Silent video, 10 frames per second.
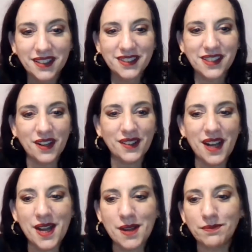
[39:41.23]
so
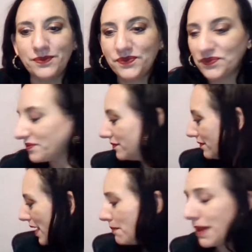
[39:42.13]
um
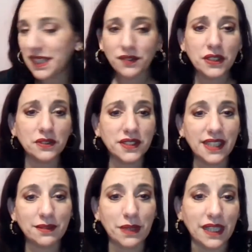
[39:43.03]
many of you have
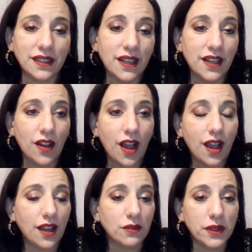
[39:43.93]
seen me
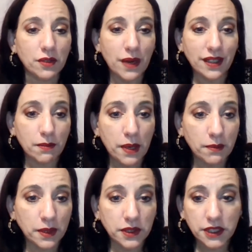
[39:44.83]
uh, with a random
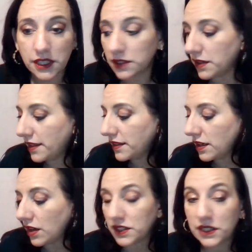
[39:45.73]
pimple or two, and then
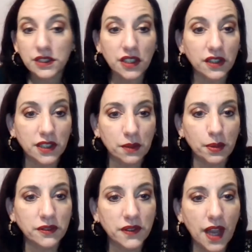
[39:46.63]
I'll use our clear
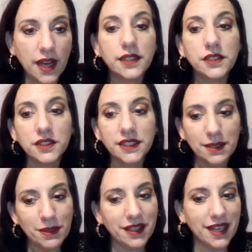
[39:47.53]
proof line and you'll see
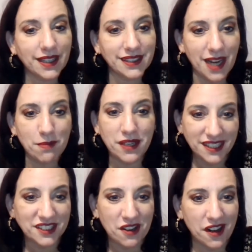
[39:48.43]
me the next time and
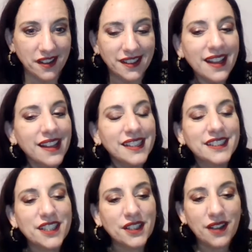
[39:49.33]
it's gone.
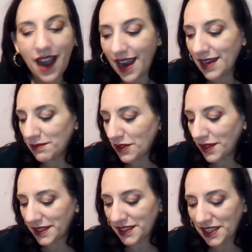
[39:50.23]
So I'm
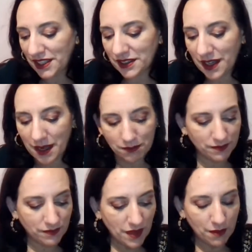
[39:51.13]
going to um,
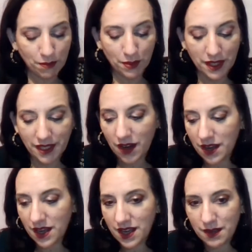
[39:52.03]
bring
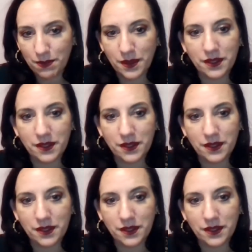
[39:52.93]
up